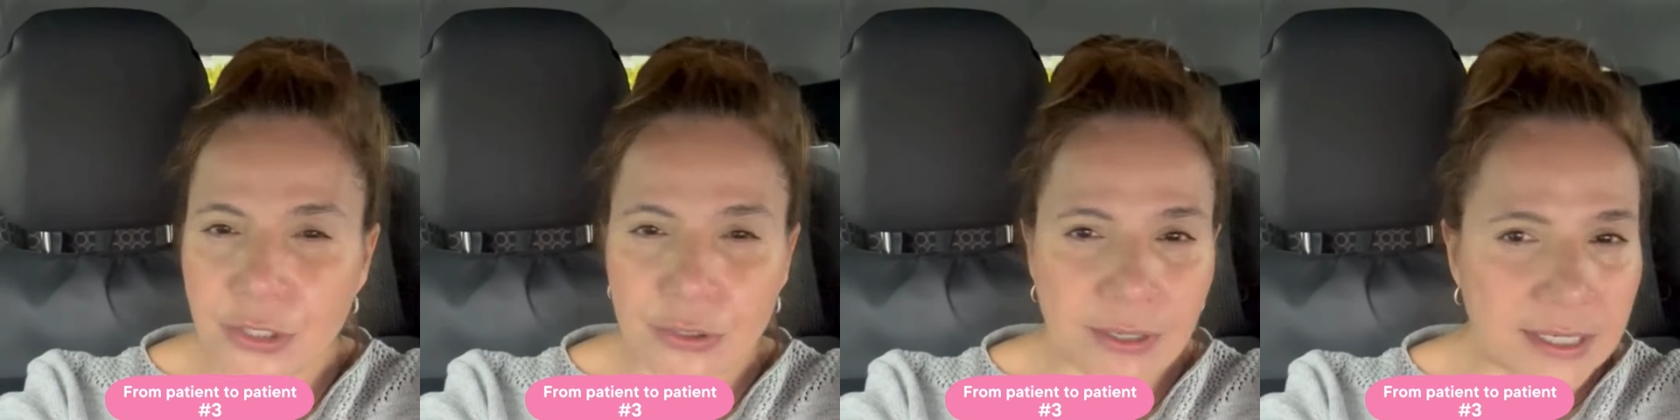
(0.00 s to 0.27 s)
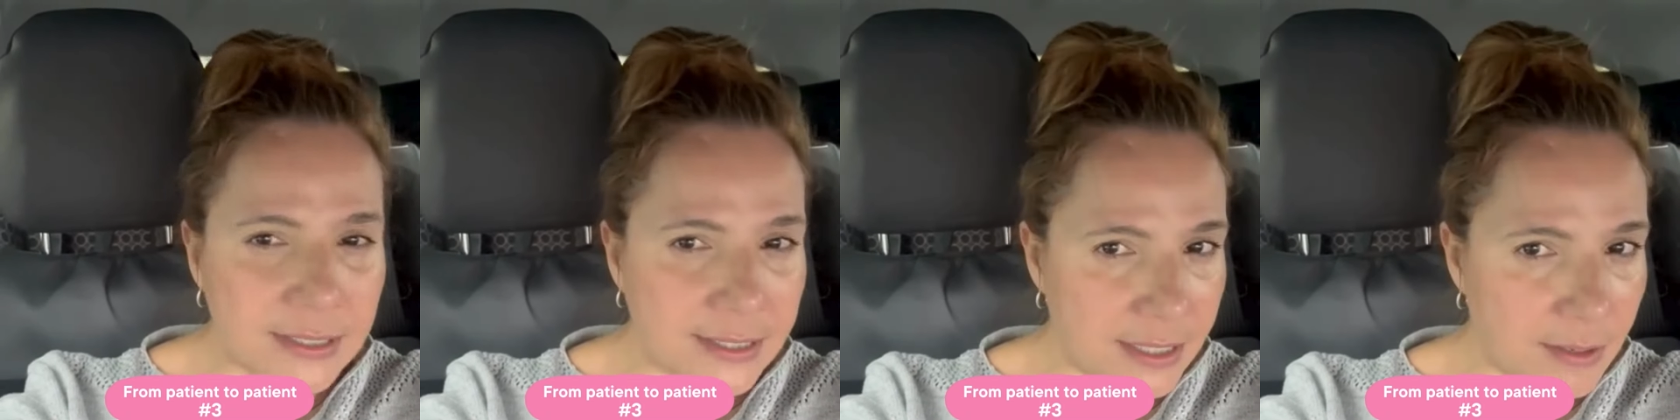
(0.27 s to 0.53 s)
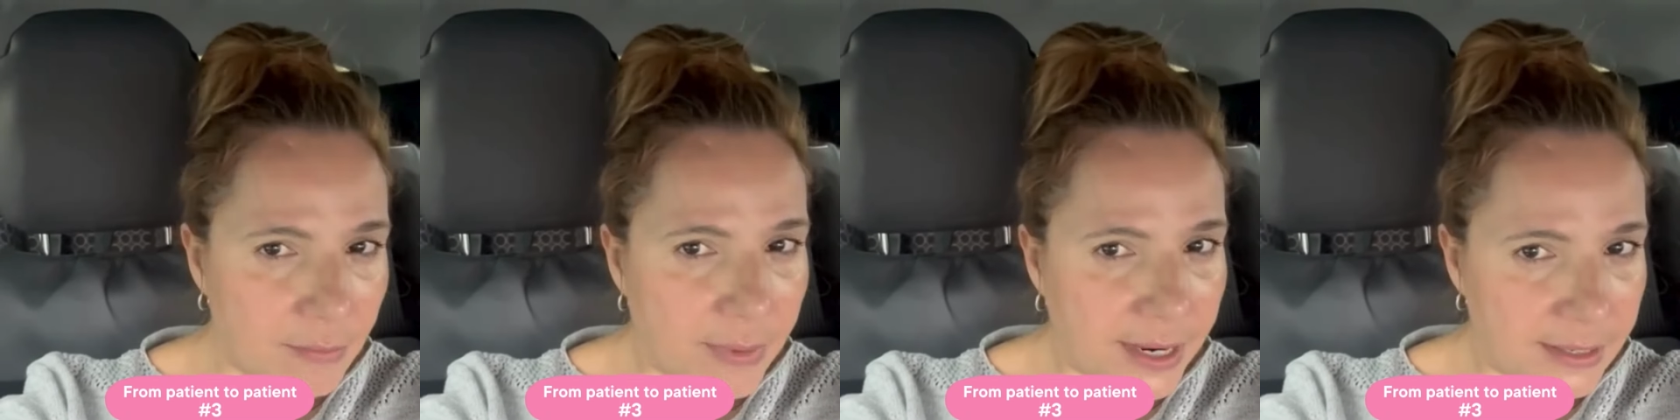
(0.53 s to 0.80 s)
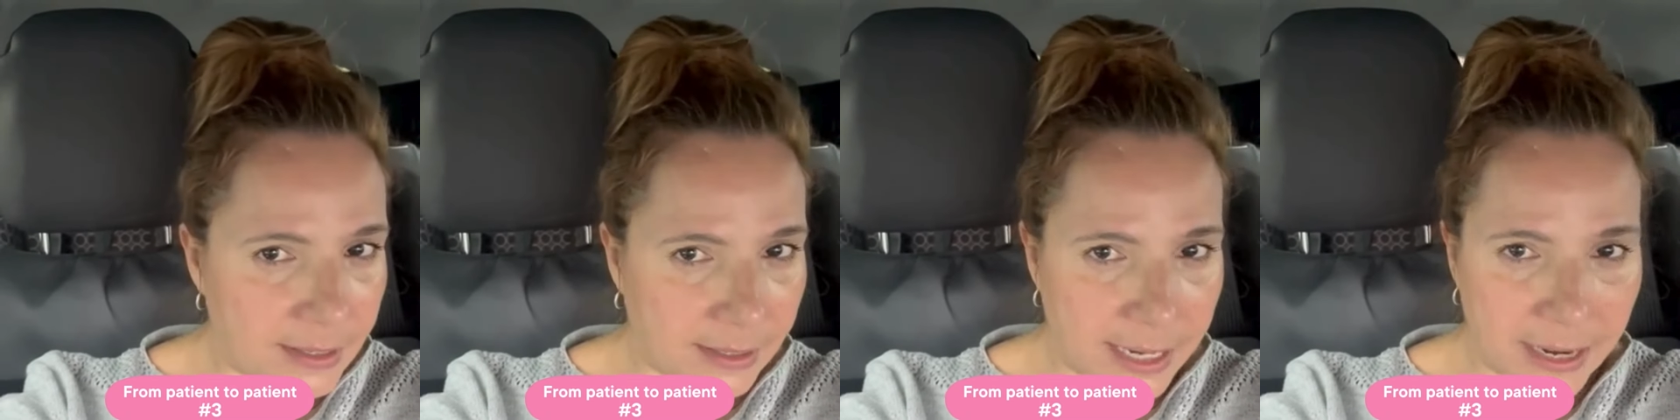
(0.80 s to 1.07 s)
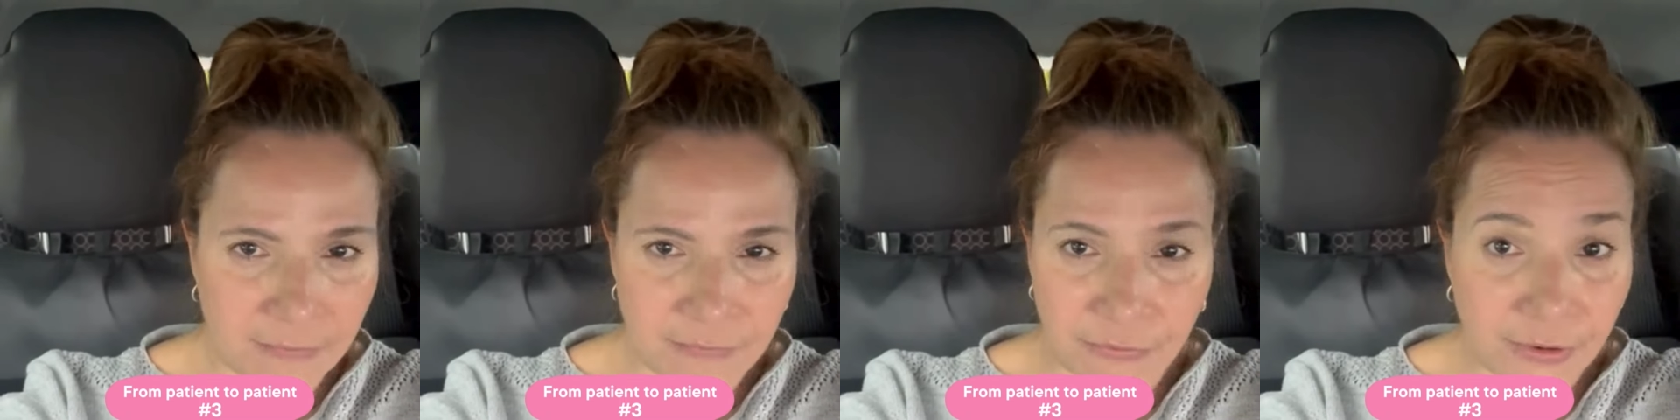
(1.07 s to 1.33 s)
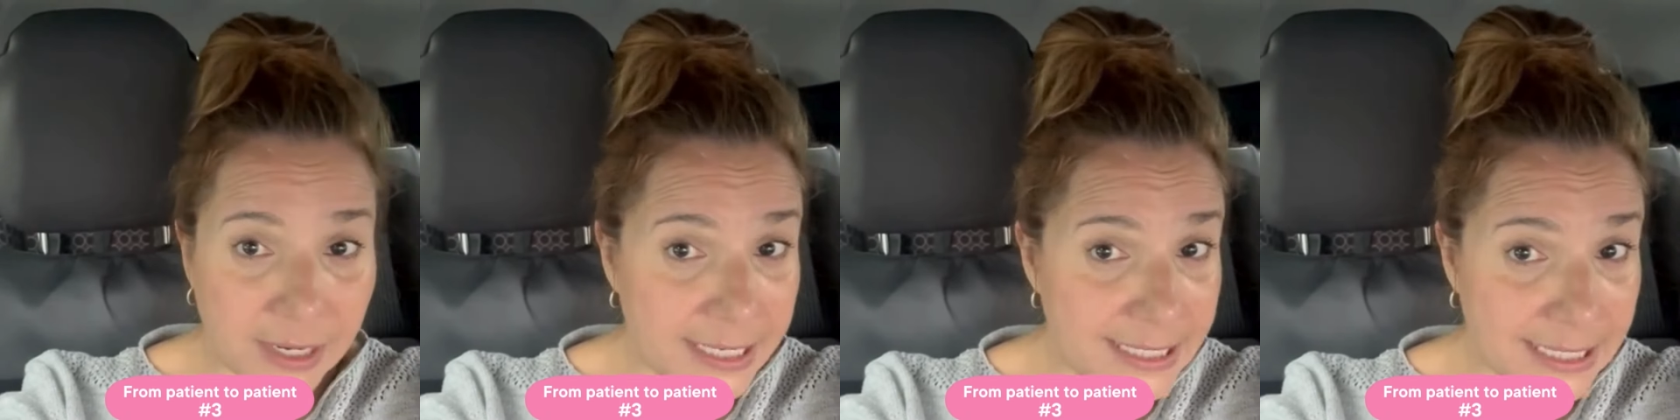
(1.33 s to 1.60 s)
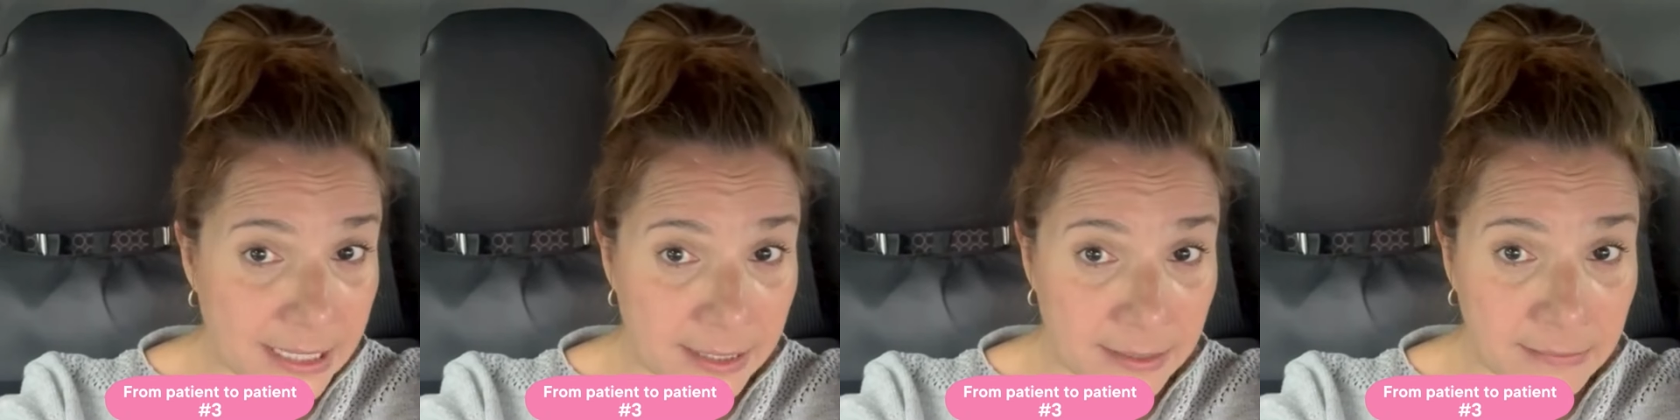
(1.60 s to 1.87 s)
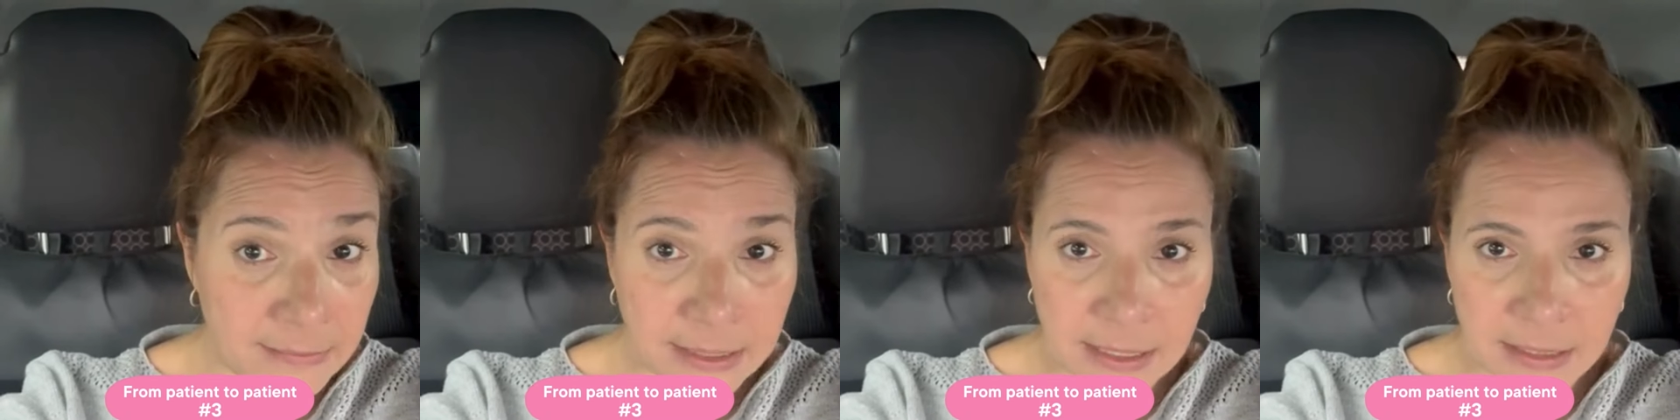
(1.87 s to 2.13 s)
you can sit by the lamp for like
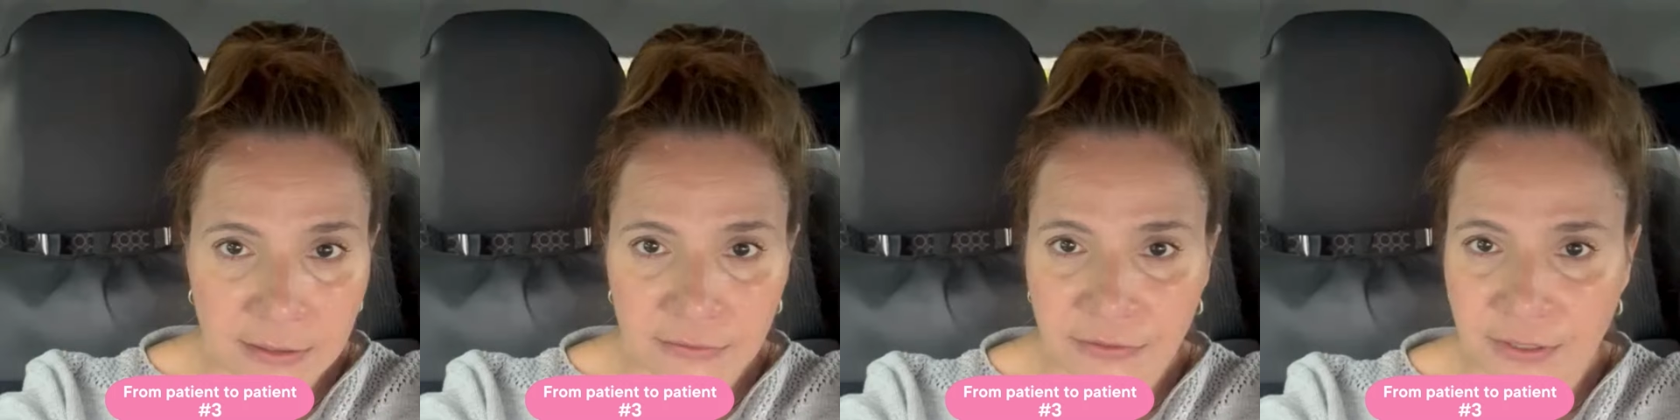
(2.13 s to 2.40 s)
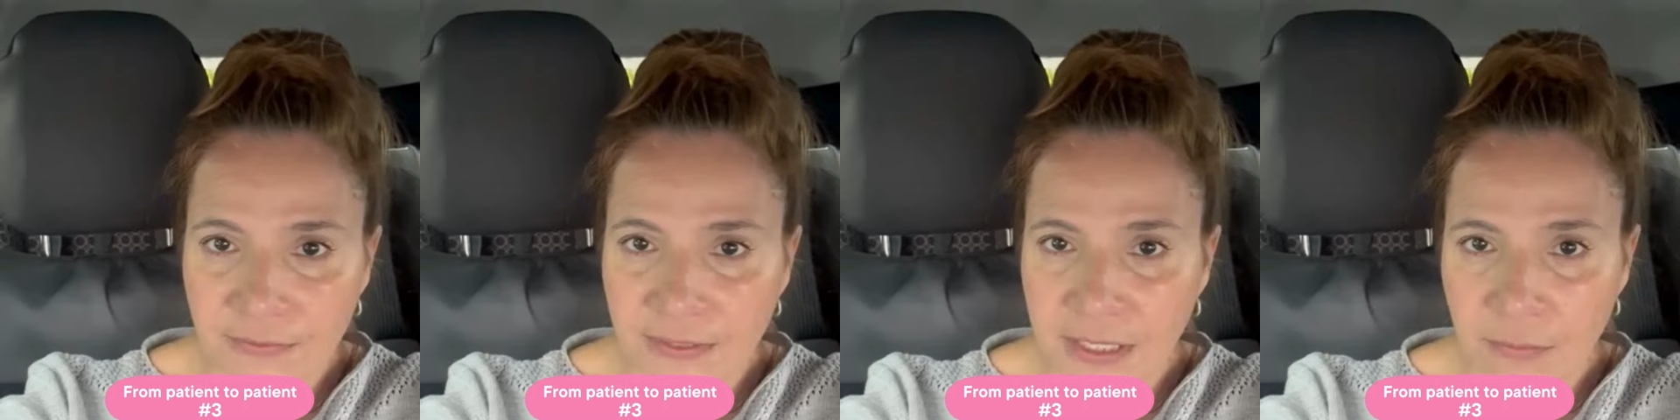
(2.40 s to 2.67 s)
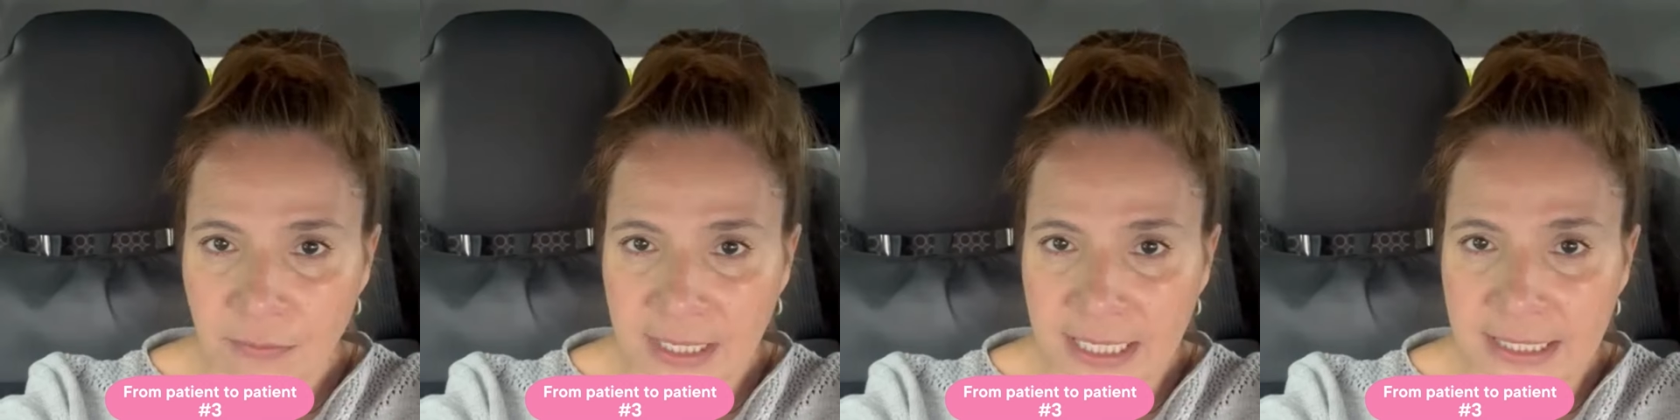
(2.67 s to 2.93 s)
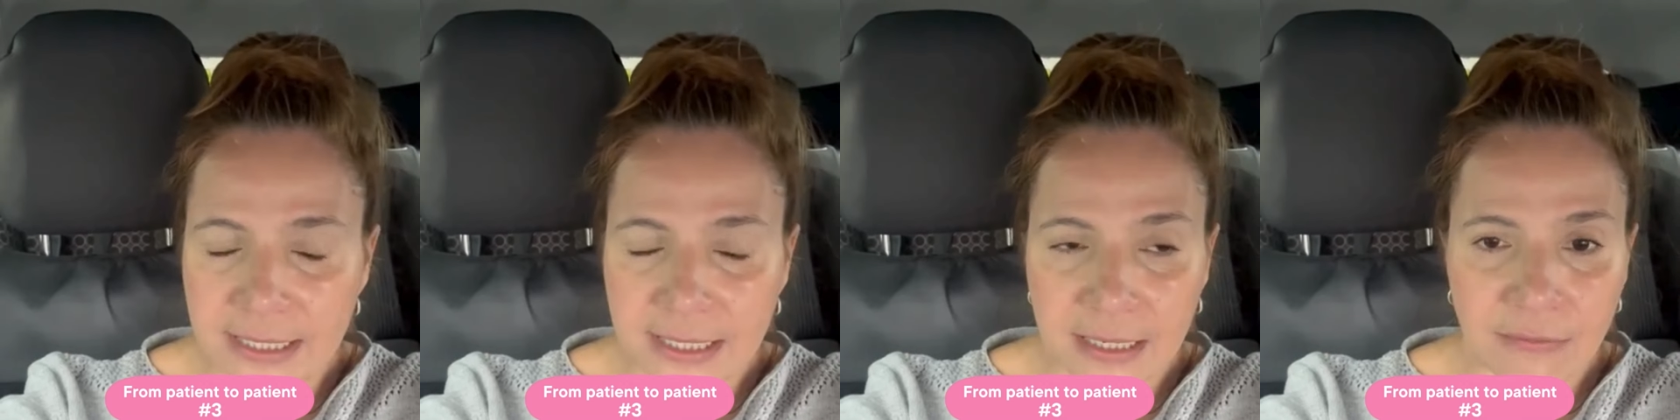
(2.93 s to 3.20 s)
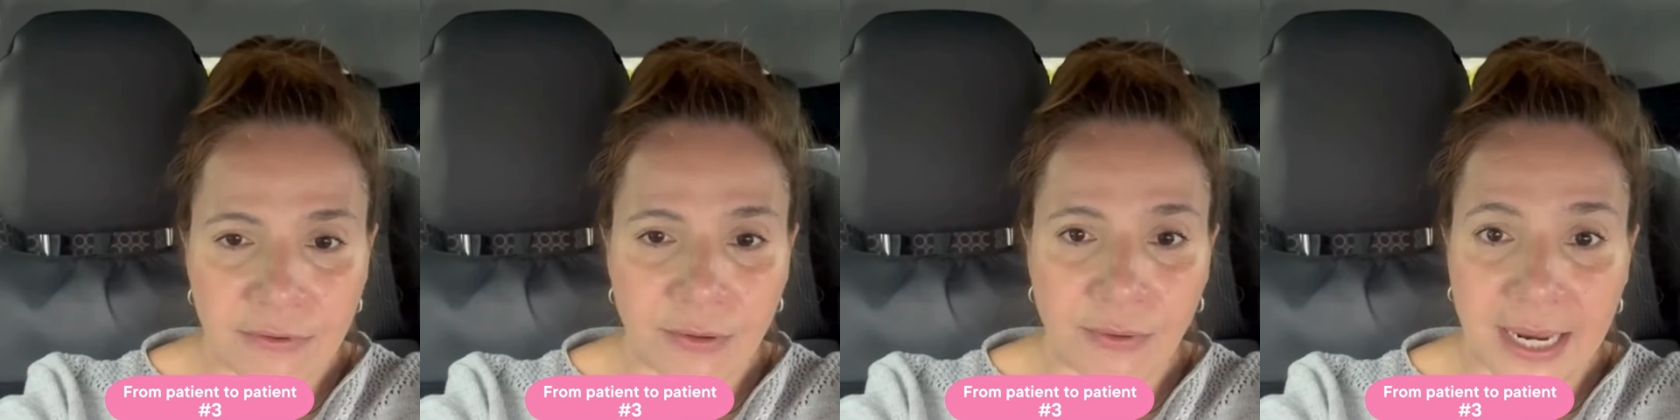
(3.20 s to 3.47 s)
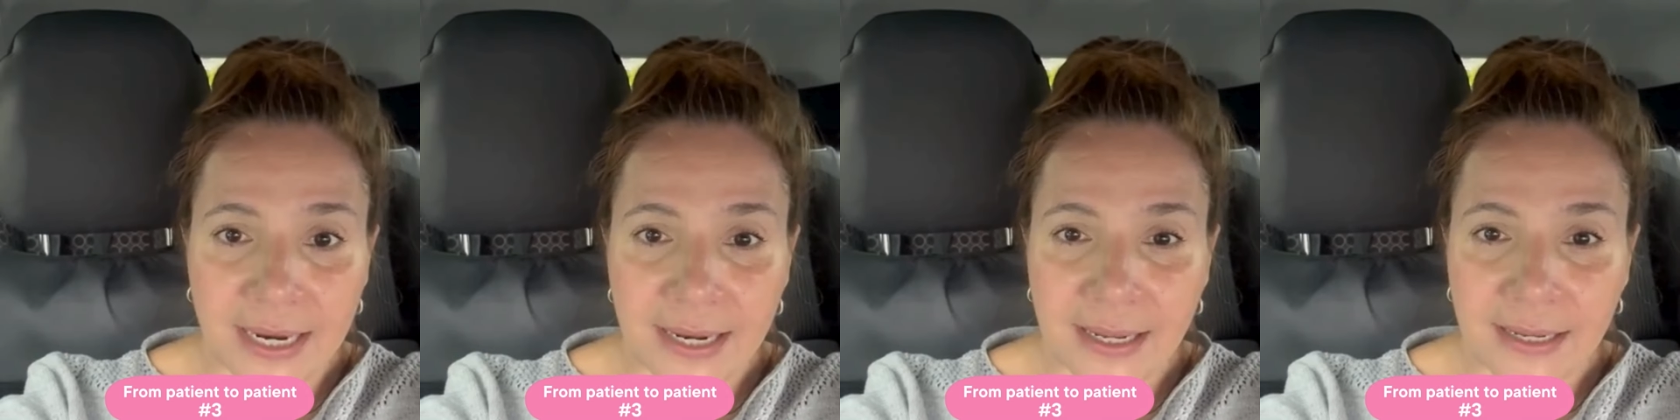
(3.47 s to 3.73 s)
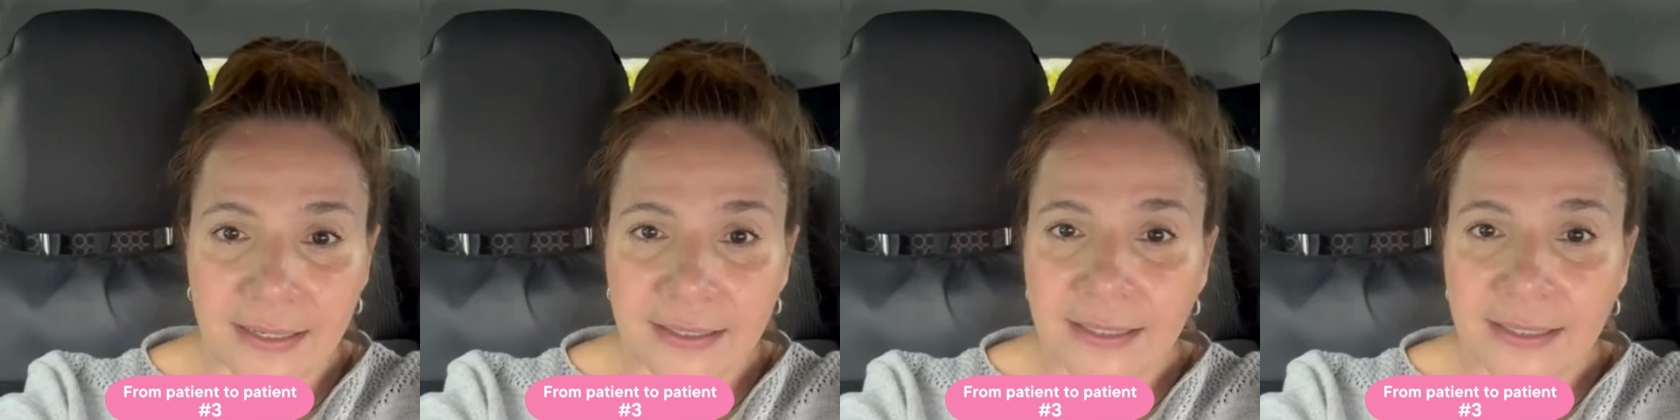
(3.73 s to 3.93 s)
10, 15 minutes if you like,